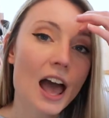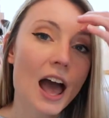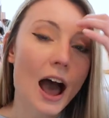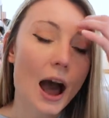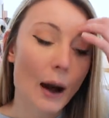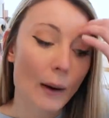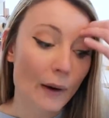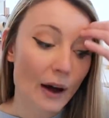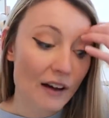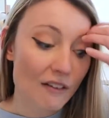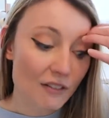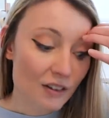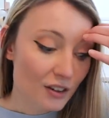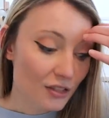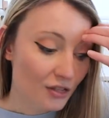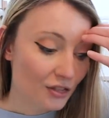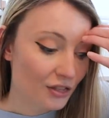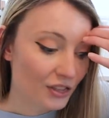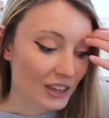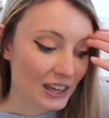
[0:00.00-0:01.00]
However,
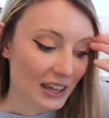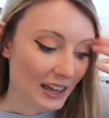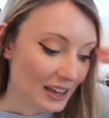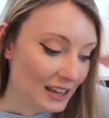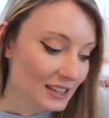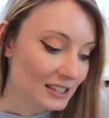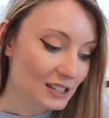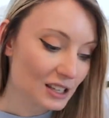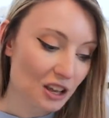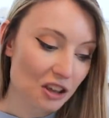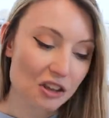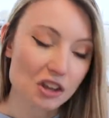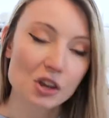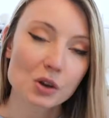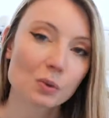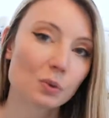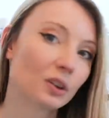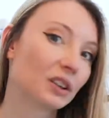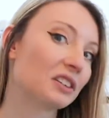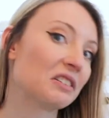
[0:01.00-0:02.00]
these
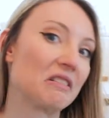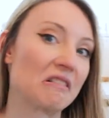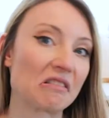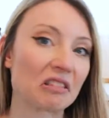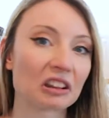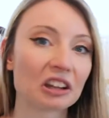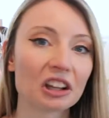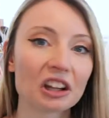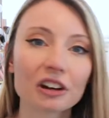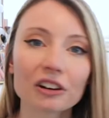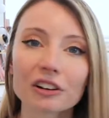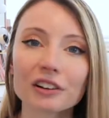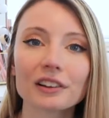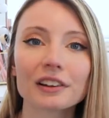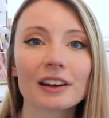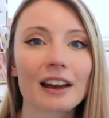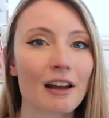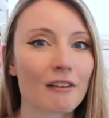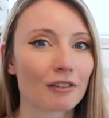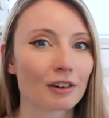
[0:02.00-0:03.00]
you would
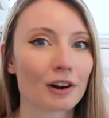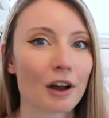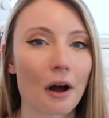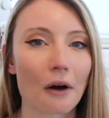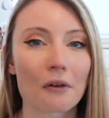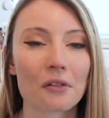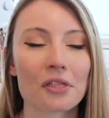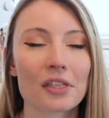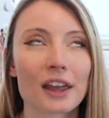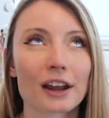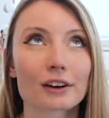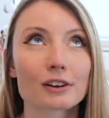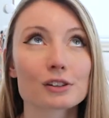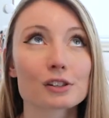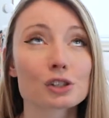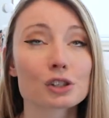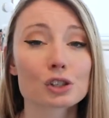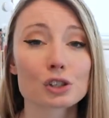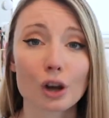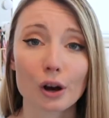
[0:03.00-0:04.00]
literally never know. They're
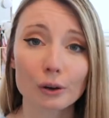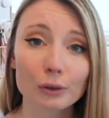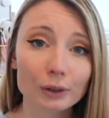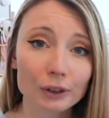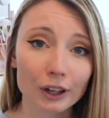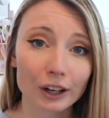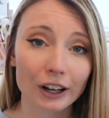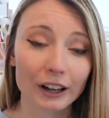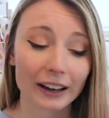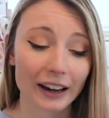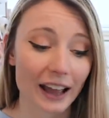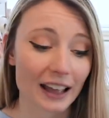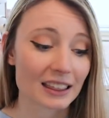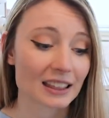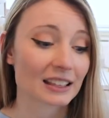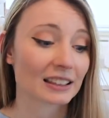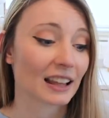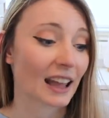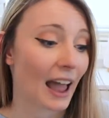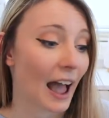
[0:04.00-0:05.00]
so good. I
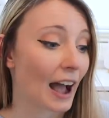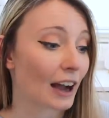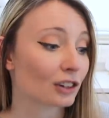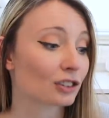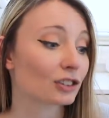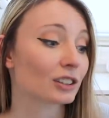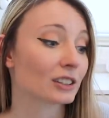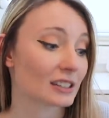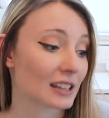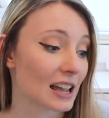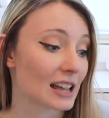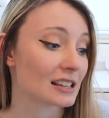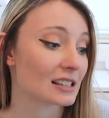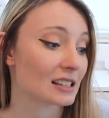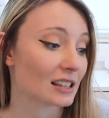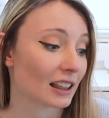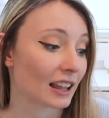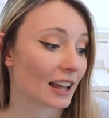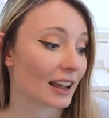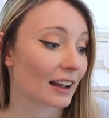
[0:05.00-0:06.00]
think they actually
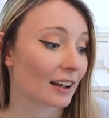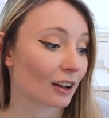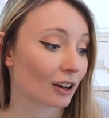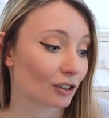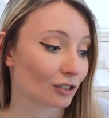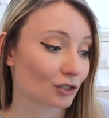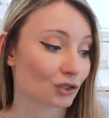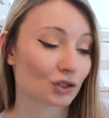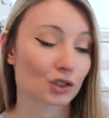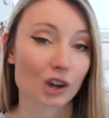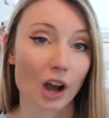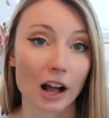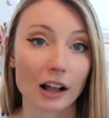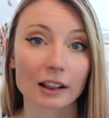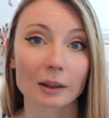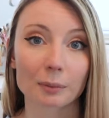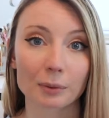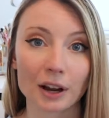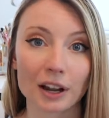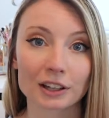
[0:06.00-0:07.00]
taste like
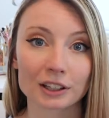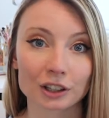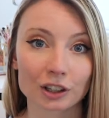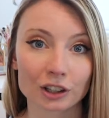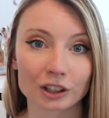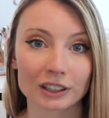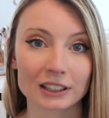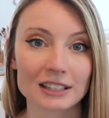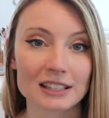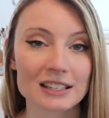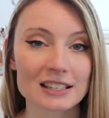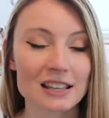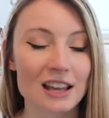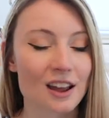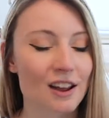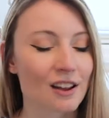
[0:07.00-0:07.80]
chocolate brownie cookies.